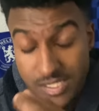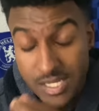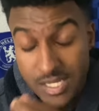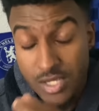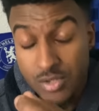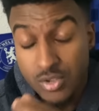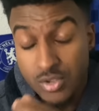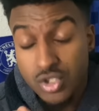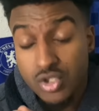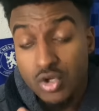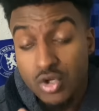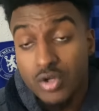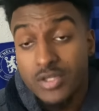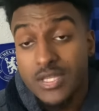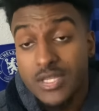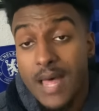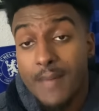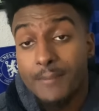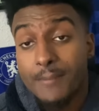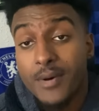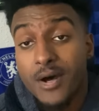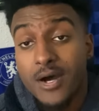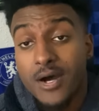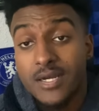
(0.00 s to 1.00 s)
that you saw in
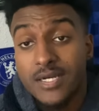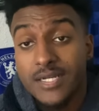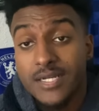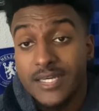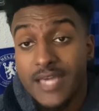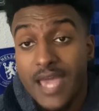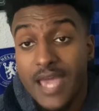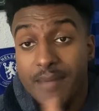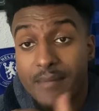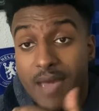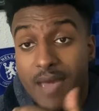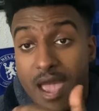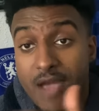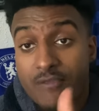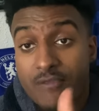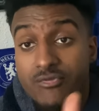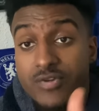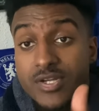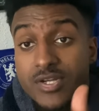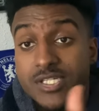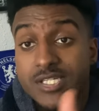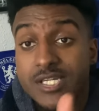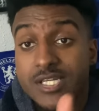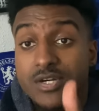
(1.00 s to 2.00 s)
that Burnley game,
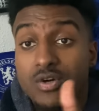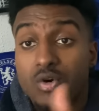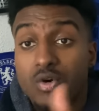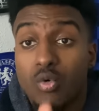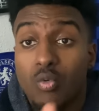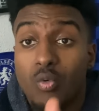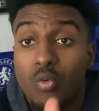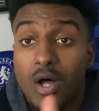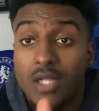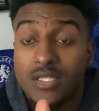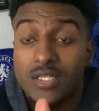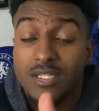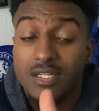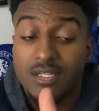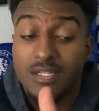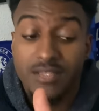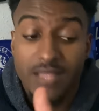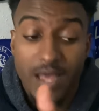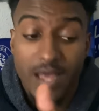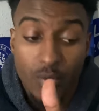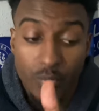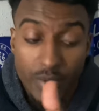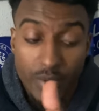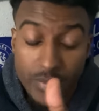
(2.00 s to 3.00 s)
every single one
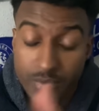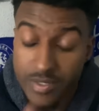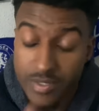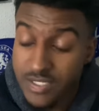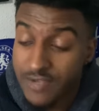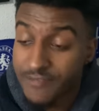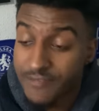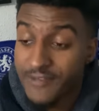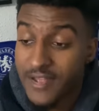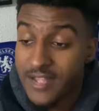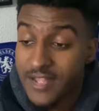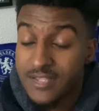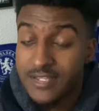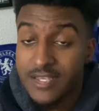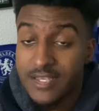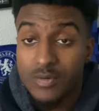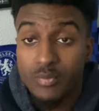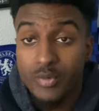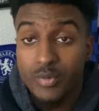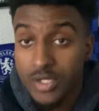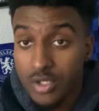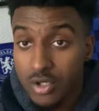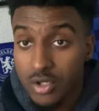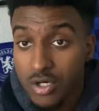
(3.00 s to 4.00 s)
that we were defending,
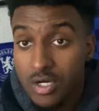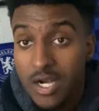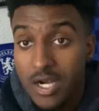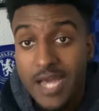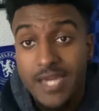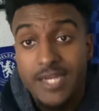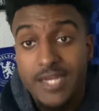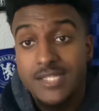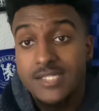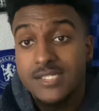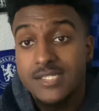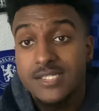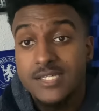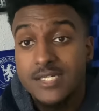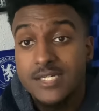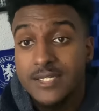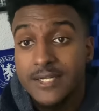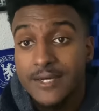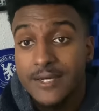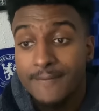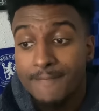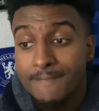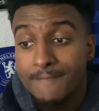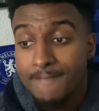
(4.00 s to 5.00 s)
we looked like
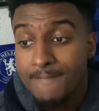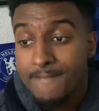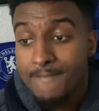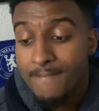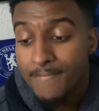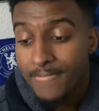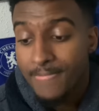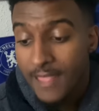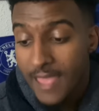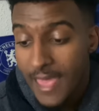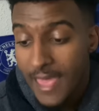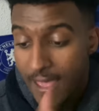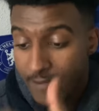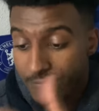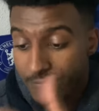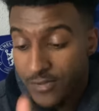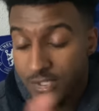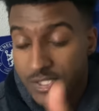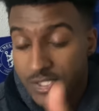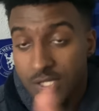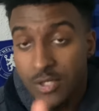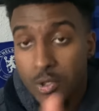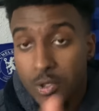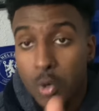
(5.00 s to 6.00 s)
conceding. Every
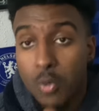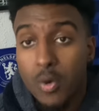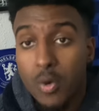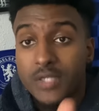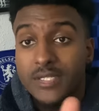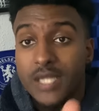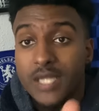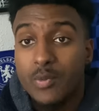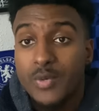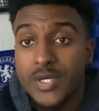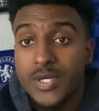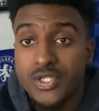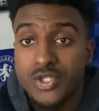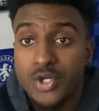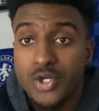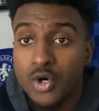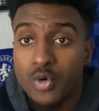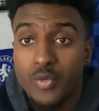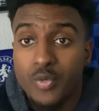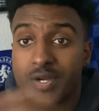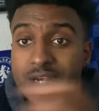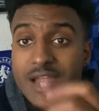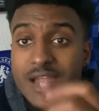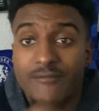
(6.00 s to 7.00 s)
single one that we
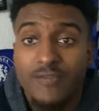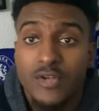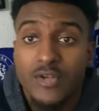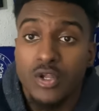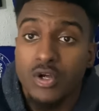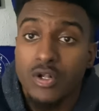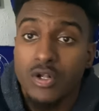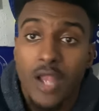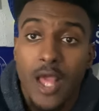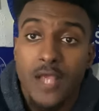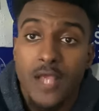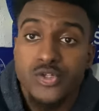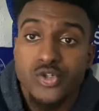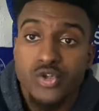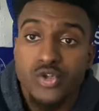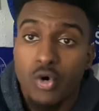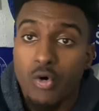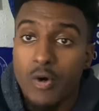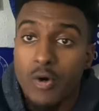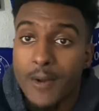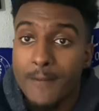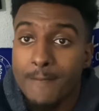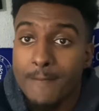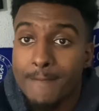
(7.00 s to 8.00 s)
took, we never looked like
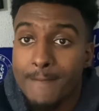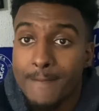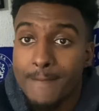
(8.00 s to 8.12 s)
scoring.